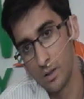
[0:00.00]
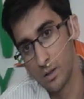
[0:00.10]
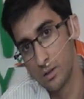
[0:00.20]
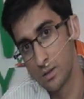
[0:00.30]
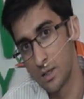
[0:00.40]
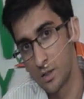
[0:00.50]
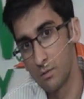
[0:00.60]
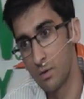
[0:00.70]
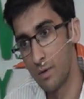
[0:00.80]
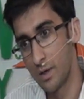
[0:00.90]
the
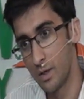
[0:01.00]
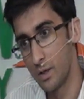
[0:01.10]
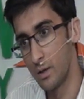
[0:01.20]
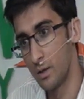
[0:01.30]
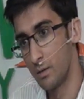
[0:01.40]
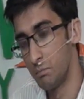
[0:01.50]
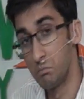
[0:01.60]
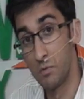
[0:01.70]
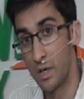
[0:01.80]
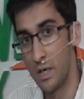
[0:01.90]
session were very
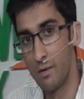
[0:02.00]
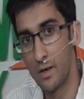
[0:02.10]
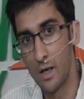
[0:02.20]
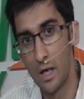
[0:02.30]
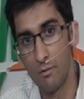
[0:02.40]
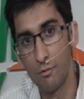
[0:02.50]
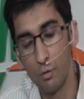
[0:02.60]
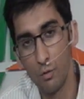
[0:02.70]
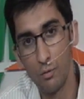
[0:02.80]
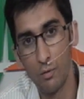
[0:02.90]
um, really very
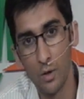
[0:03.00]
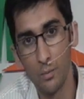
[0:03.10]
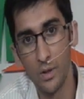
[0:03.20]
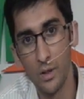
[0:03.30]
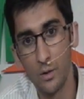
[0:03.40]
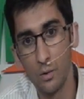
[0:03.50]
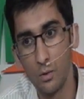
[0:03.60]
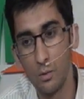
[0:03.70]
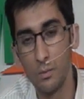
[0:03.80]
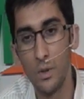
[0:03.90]
helpful for me to
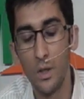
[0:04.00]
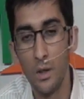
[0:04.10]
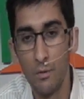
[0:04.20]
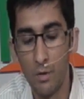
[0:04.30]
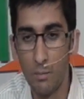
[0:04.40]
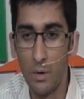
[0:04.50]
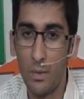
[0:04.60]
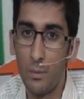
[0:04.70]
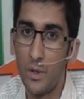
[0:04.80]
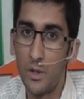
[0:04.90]
for my
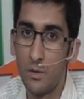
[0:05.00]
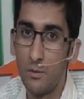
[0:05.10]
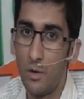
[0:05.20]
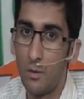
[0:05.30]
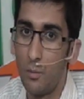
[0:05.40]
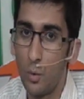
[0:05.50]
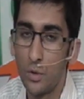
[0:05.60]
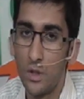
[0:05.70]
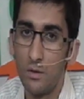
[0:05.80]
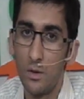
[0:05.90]
preparation for
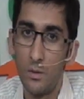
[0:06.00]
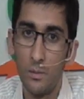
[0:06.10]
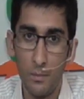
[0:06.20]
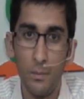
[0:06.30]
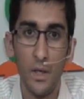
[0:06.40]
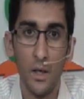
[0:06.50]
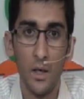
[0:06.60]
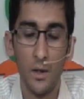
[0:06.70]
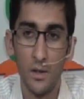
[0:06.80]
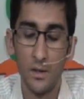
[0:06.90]
postgraduate medical
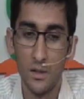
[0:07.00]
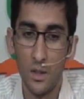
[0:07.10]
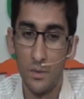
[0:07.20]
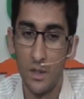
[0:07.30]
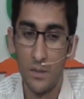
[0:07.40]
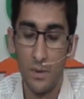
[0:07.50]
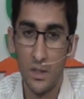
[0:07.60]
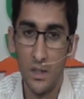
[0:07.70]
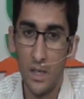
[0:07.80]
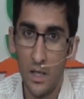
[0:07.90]
entrance examination,
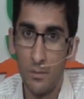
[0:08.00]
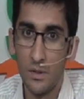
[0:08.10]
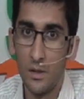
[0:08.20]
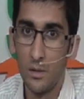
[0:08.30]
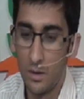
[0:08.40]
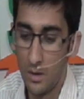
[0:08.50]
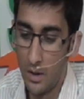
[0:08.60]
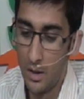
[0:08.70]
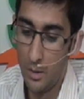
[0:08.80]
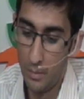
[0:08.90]
especially AIIMS and
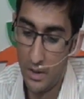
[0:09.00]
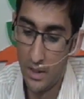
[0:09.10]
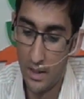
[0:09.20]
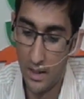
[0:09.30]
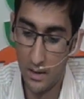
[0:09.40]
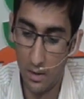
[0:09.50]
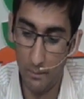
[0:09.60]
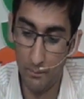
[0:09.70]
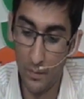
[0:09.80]
PGI exam.